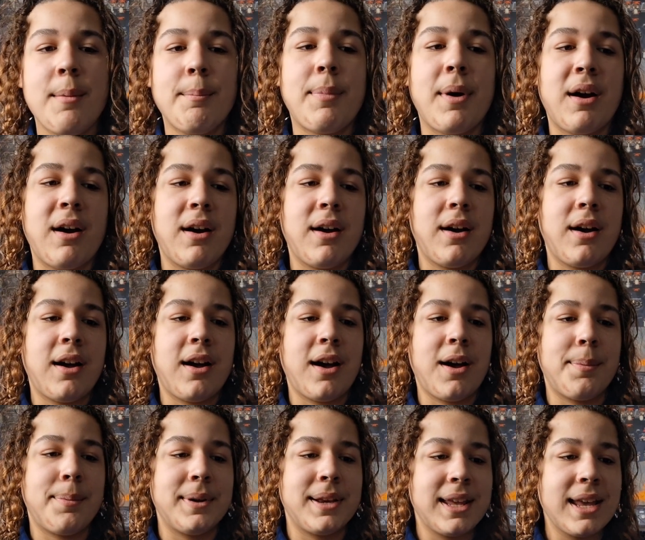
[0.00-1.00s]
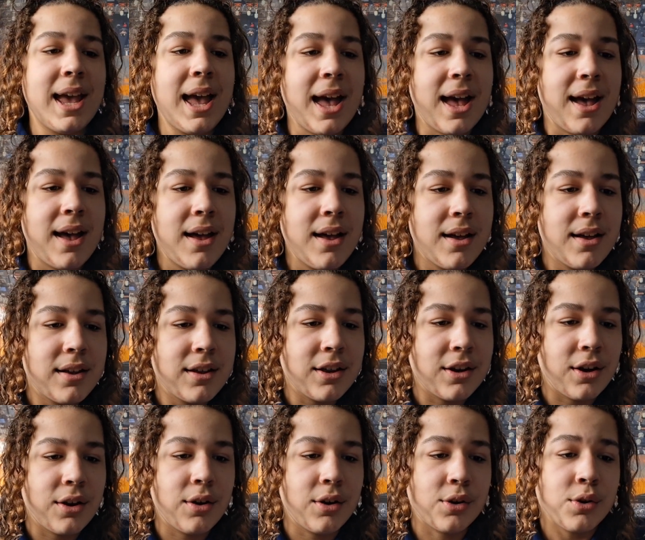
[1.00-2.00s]
But up in the air,
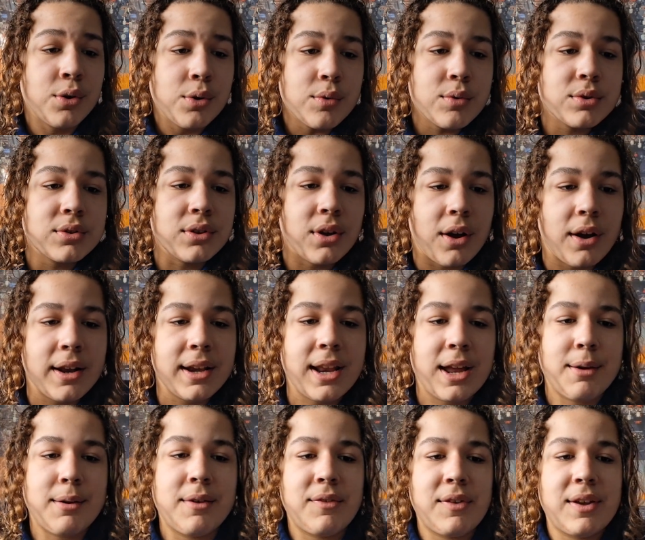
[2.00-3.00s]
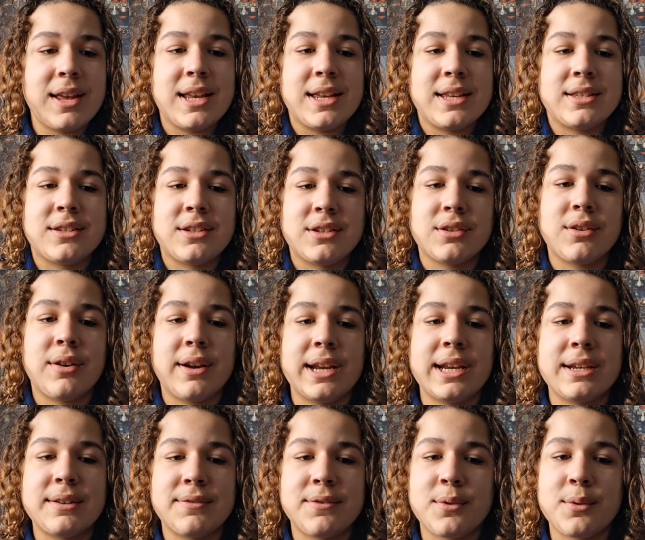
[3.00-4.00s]
a call sign, however, is
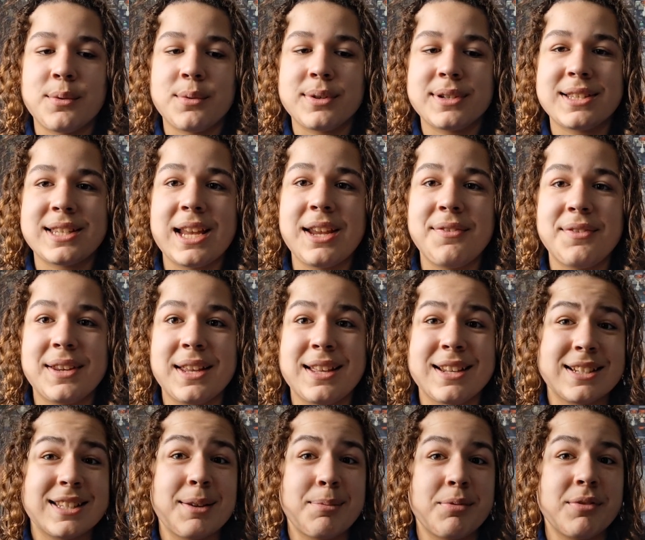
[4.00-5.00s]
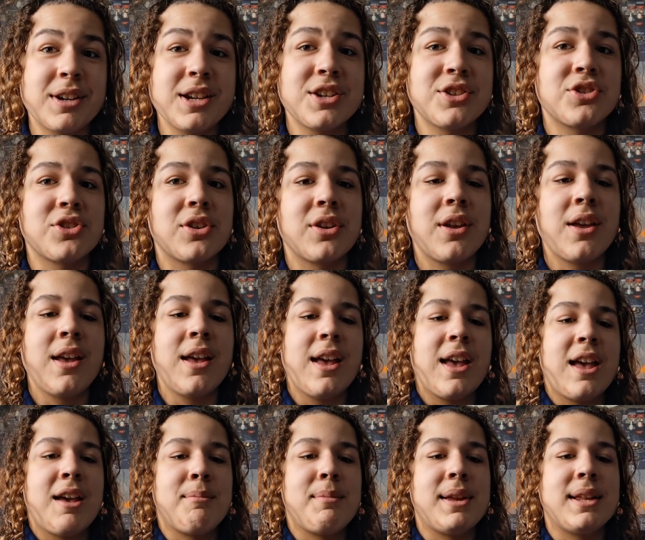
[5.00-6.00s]
designed for safety and separation.
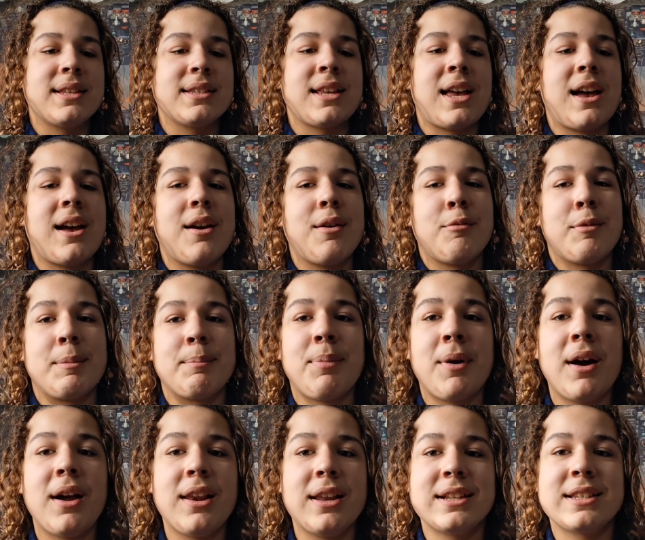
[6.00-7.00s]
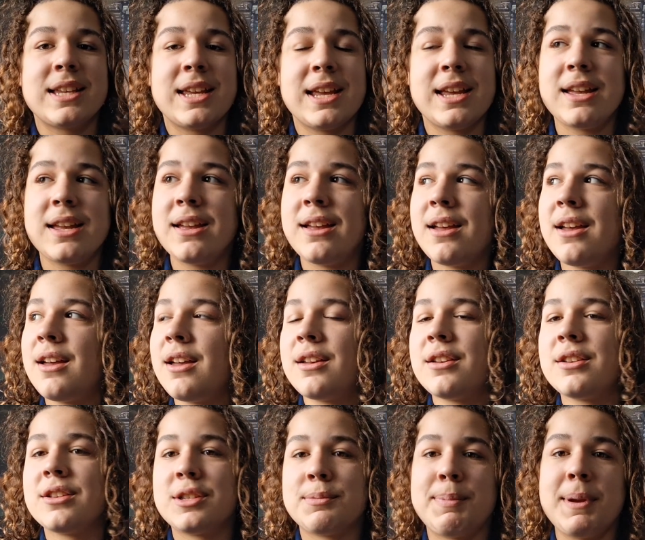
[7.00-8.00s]
It means that when pilots hear
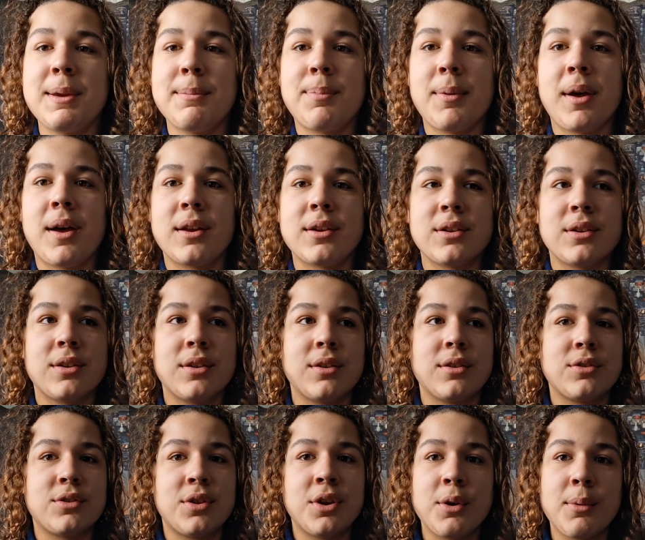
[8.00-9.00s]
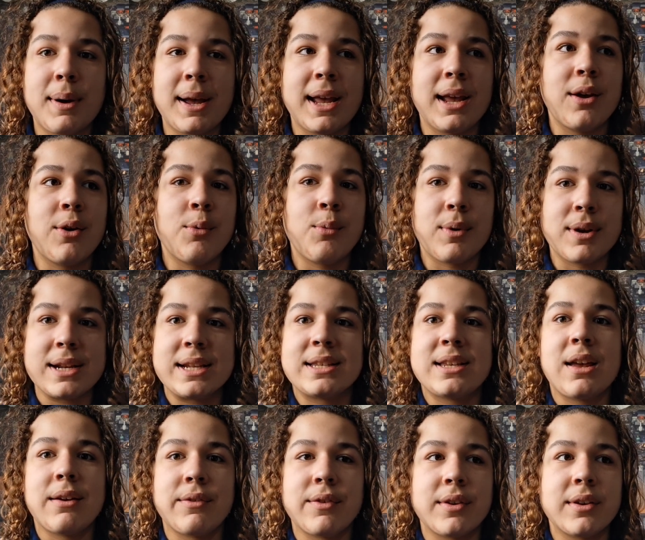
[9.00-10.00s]
Speedbird
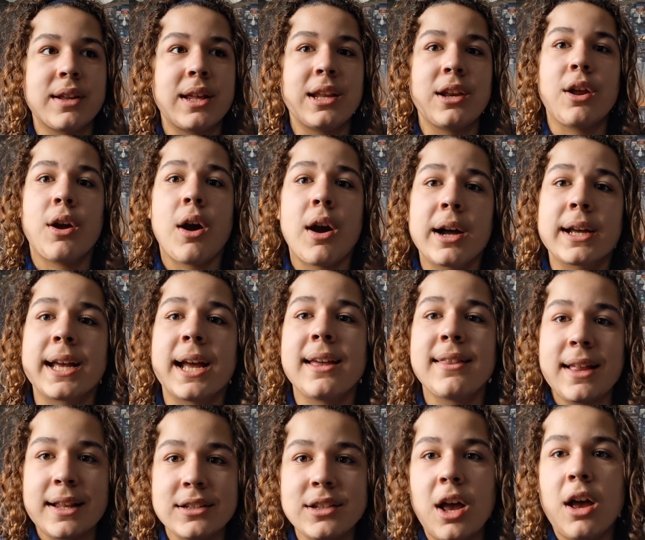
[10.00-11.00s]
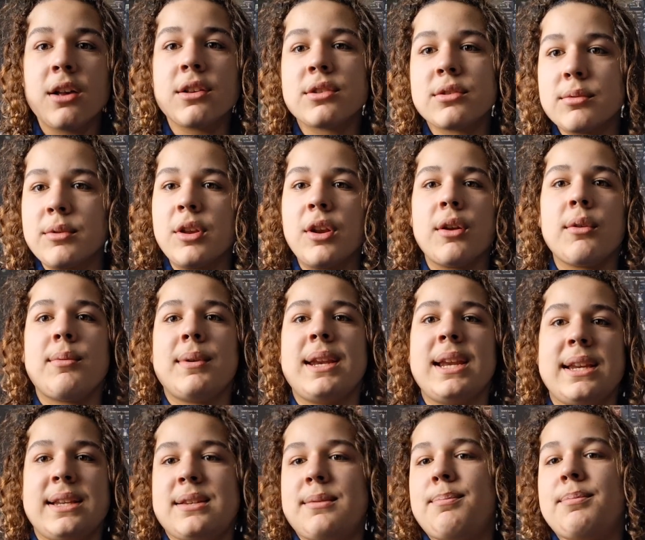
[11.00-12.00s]
2817, they know, okay, that's us, we
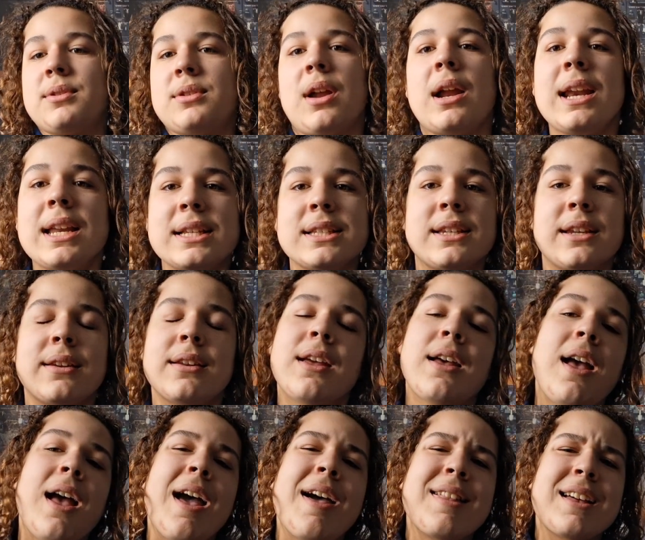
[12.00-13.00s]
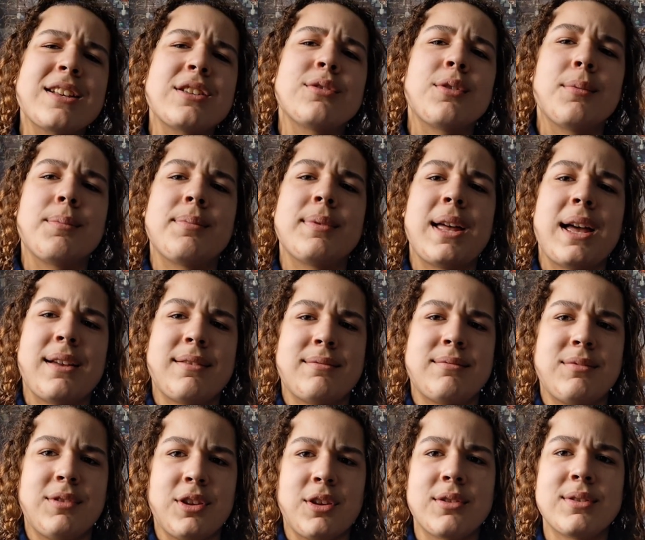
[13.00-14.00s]
need to start listening. That's not that,
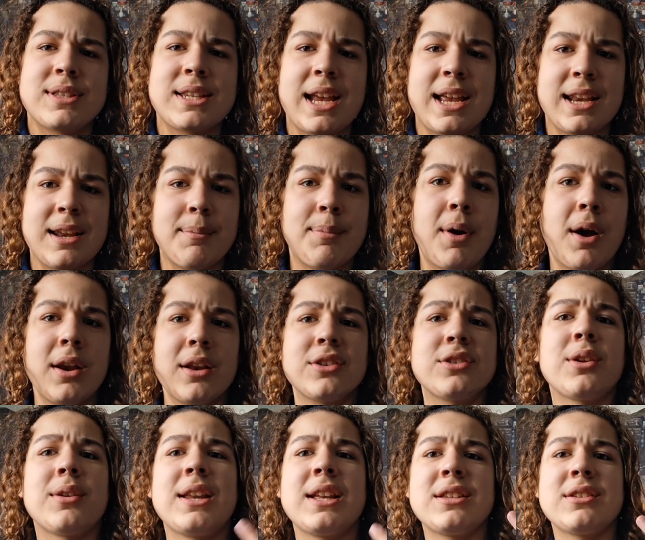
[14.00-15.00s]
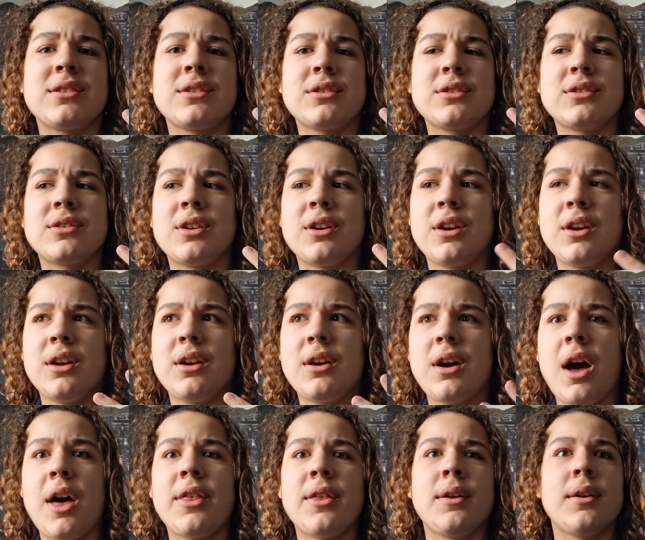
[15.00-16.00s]
saying that pilots don't listen to
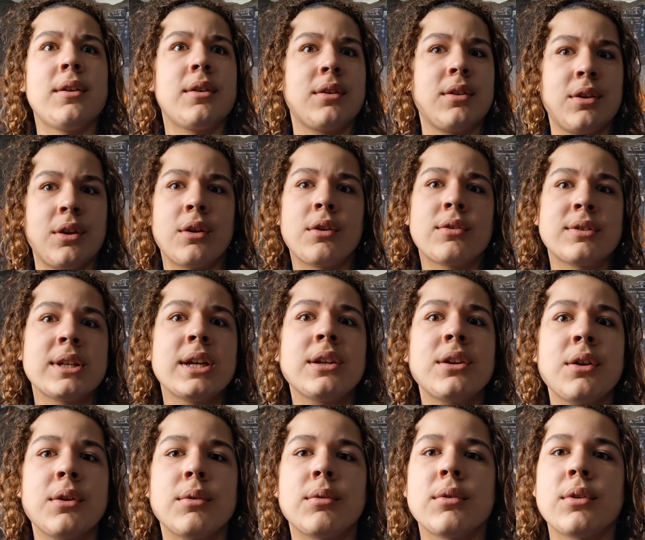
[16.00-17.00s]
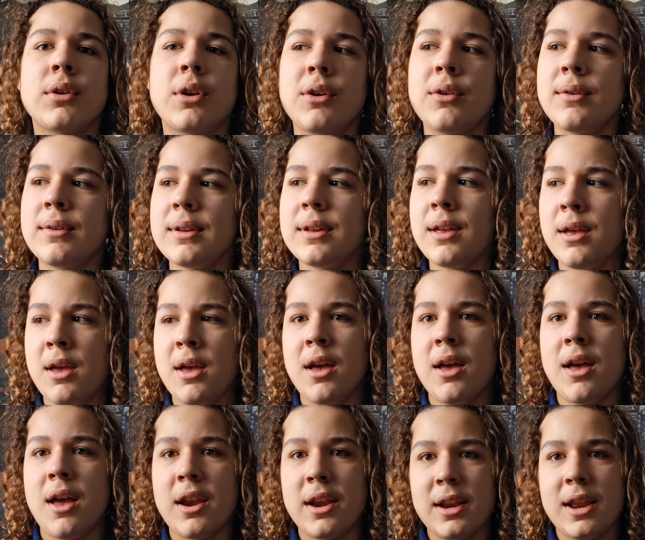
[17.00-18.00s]
other, because they do,
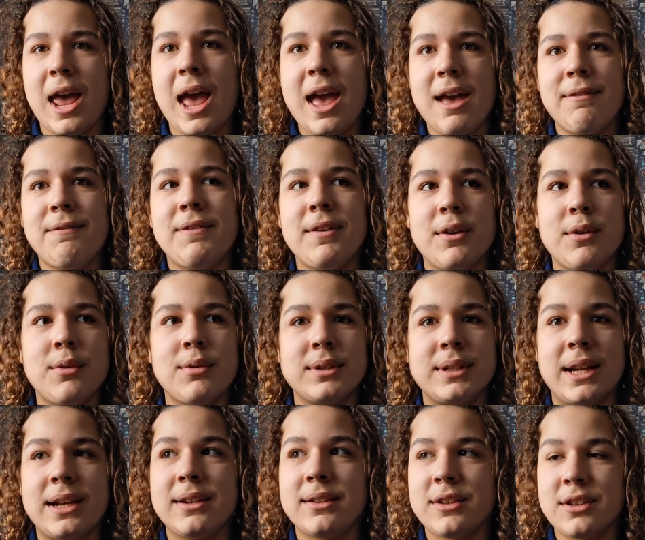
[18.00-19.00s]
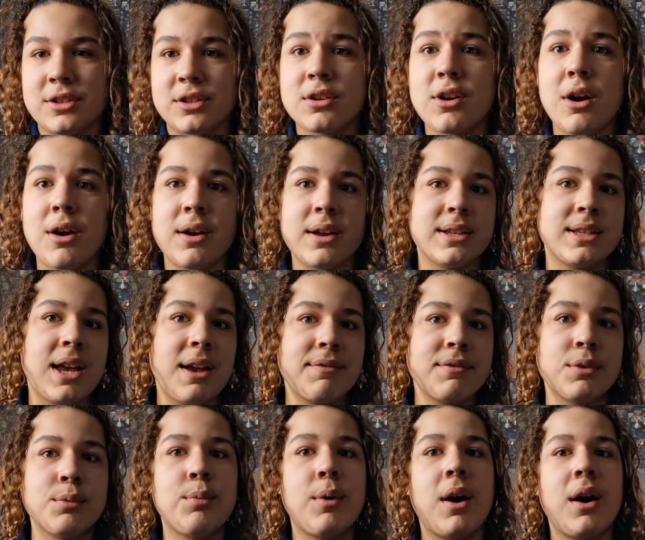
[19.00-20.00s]
And the airfield and the skies have
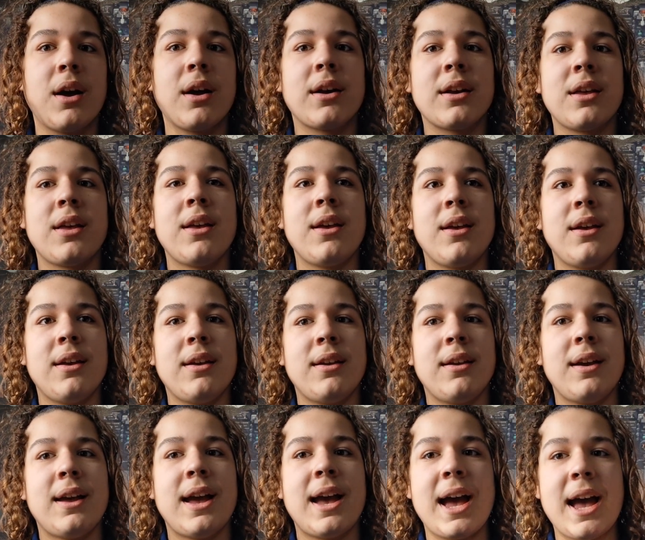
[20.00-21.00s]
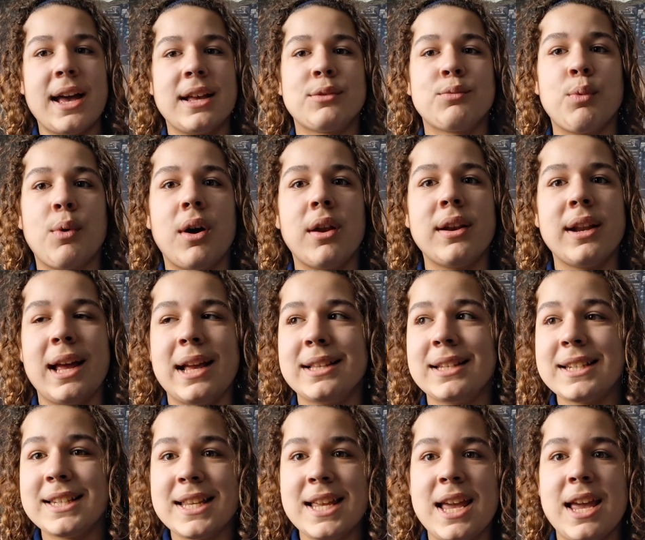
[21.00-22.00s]
to work as one, as
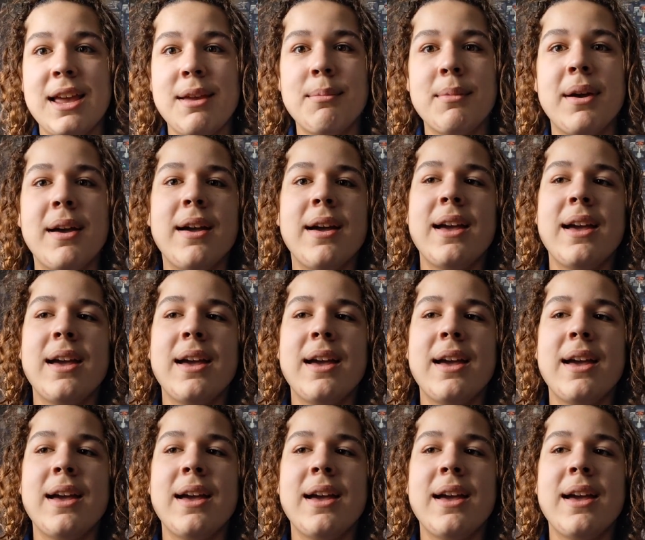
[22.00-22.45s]
a team.